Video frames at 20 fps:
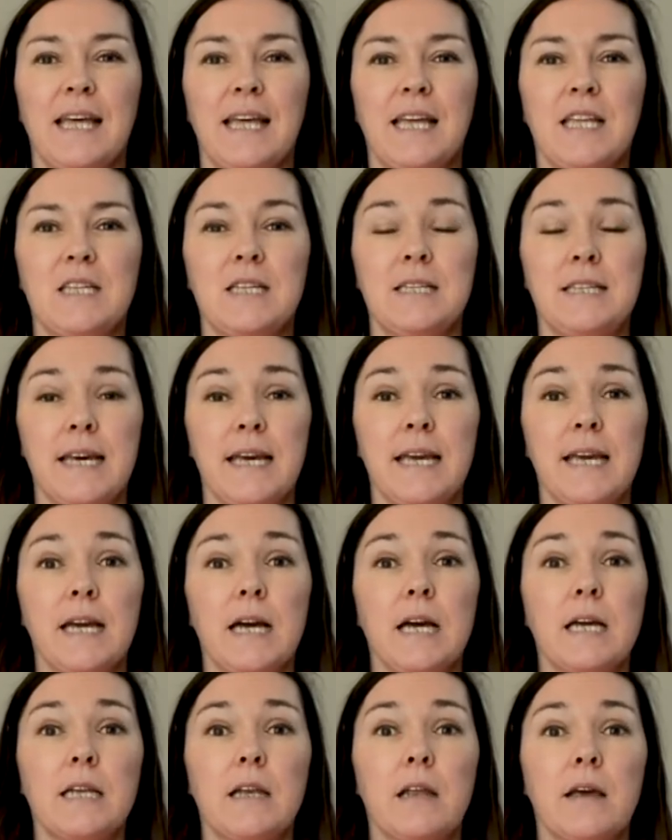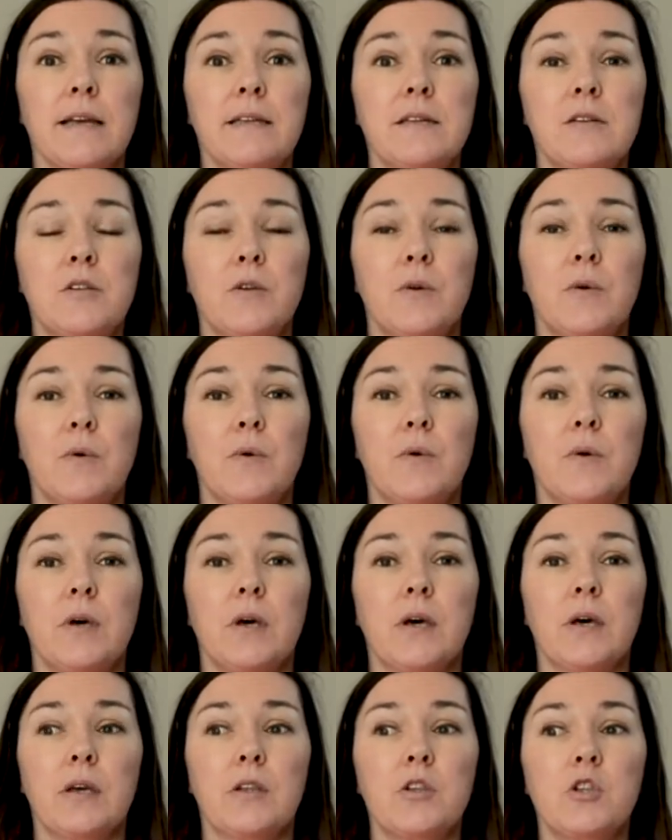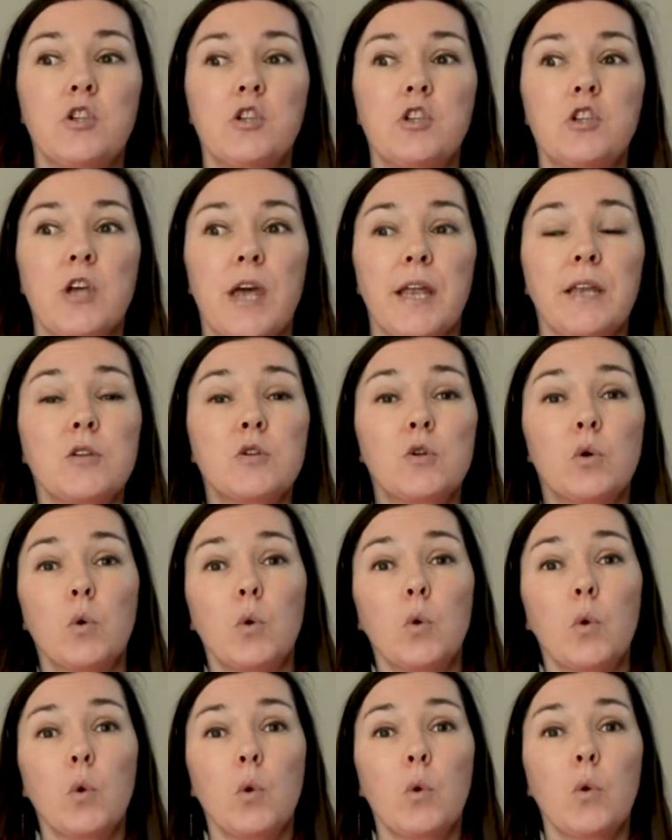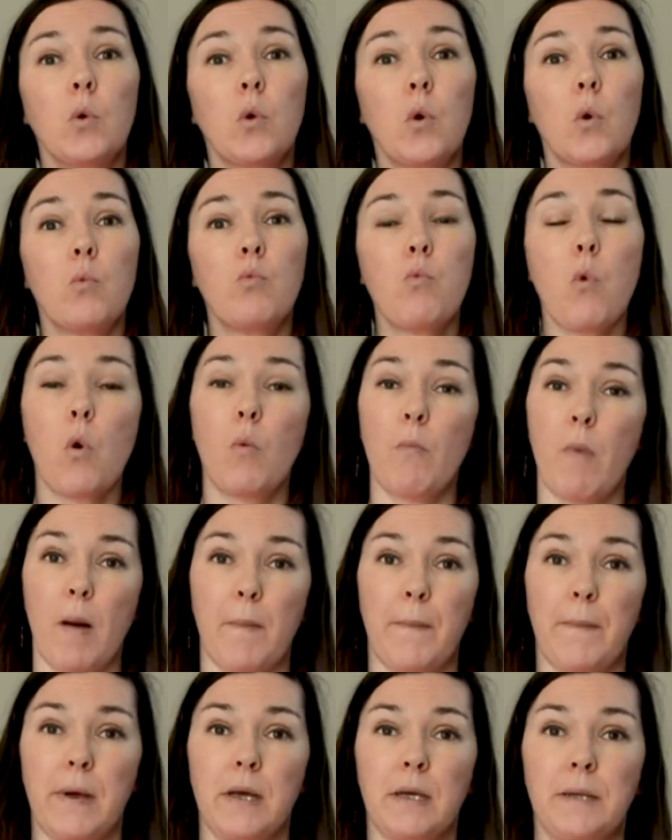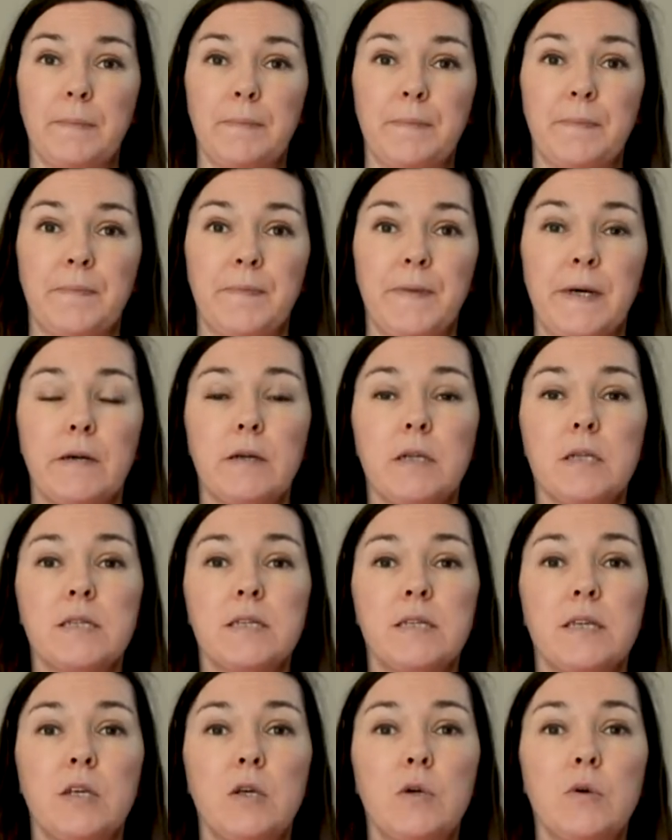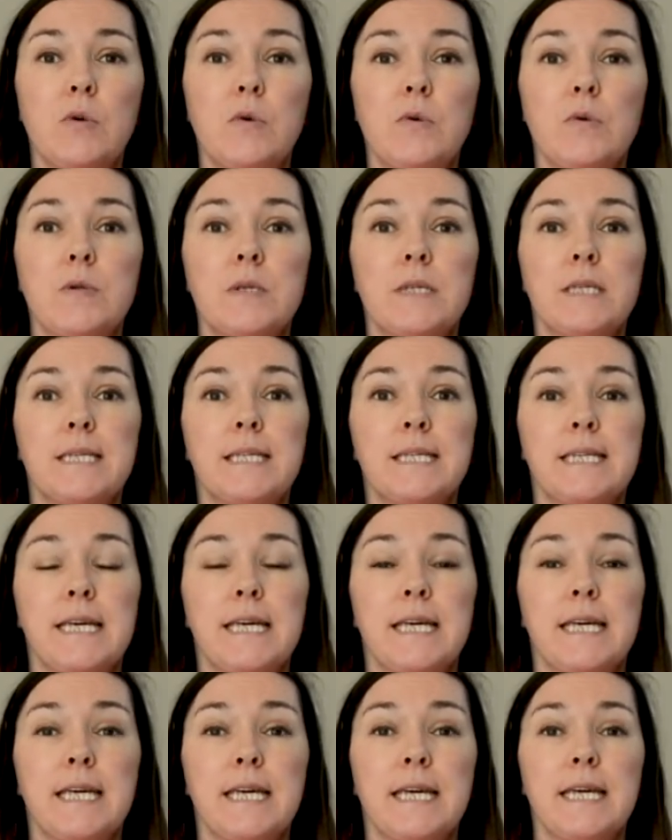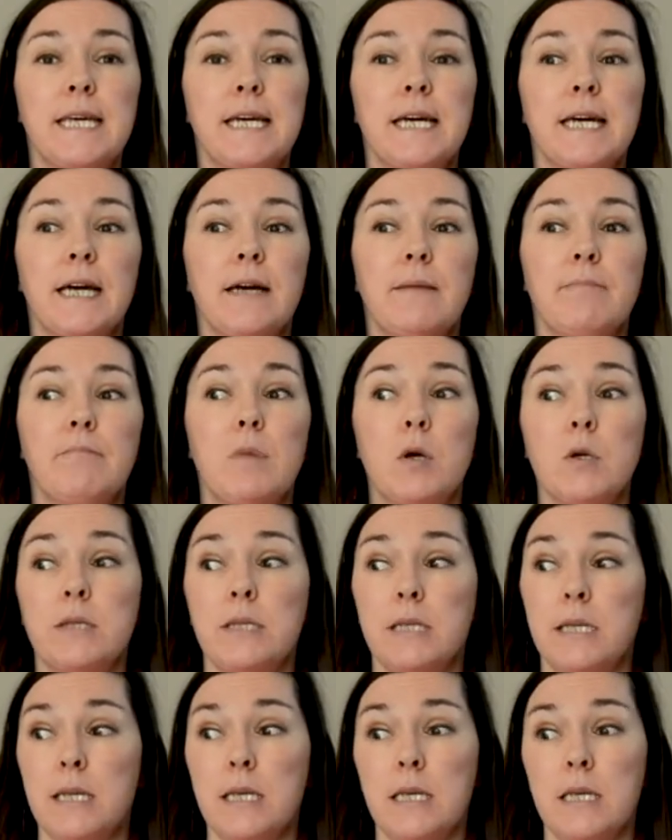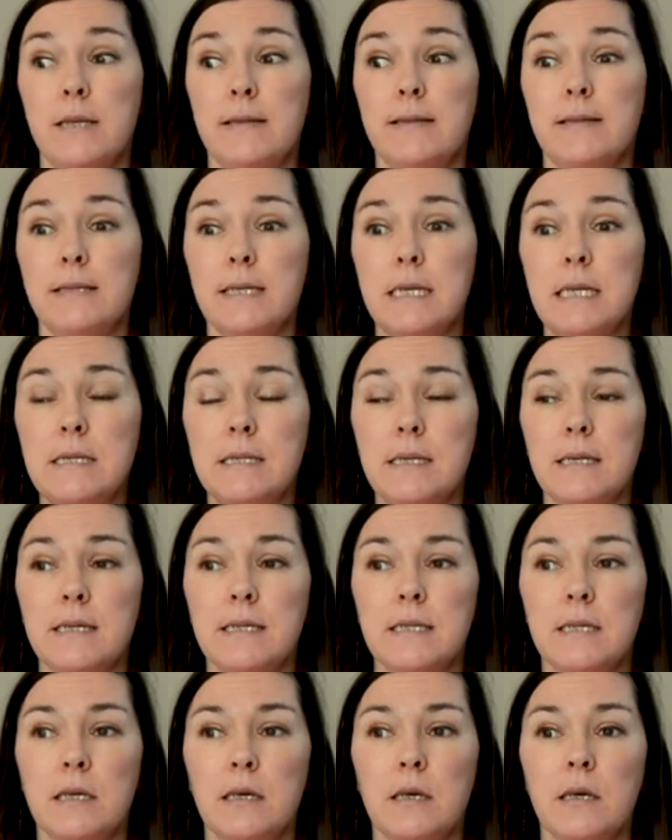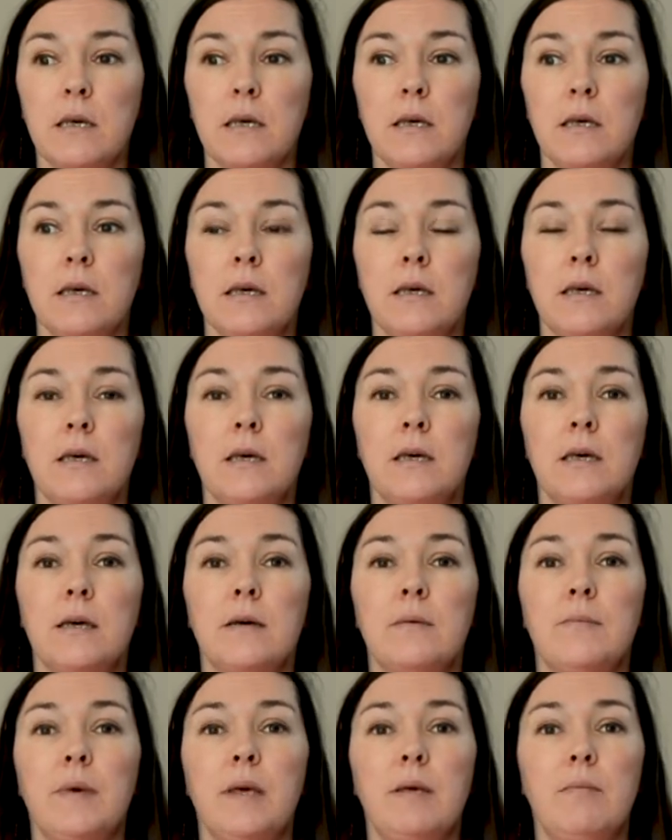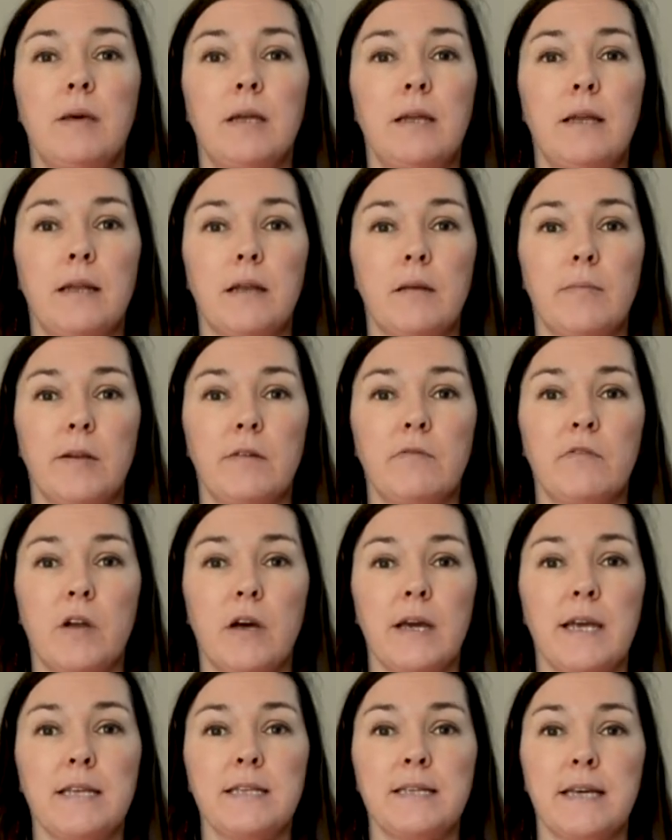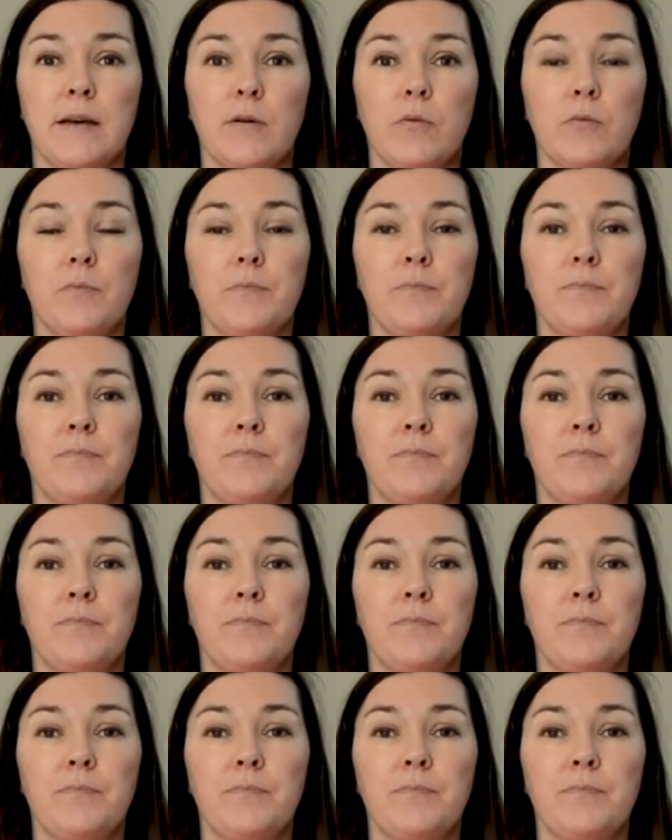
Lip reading: Today I'd like to do a gentle warm-up that'll see you staying mostly seated, maybe a little bit of lying down.